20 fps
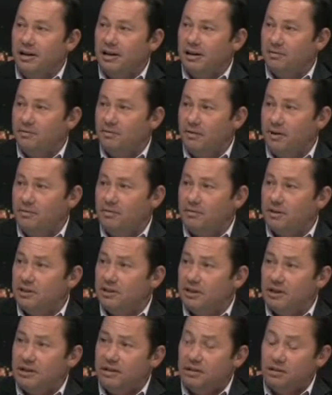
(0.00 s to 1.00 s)
and vote for
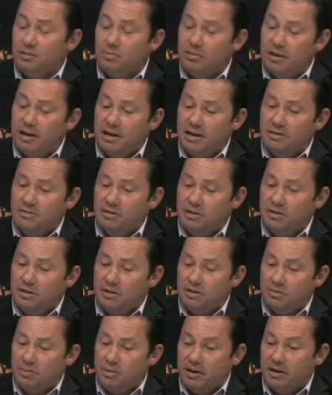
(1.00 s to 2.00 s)
Dunedin's plan, which
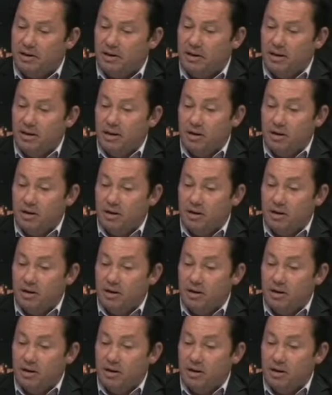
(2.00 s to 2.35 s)
has been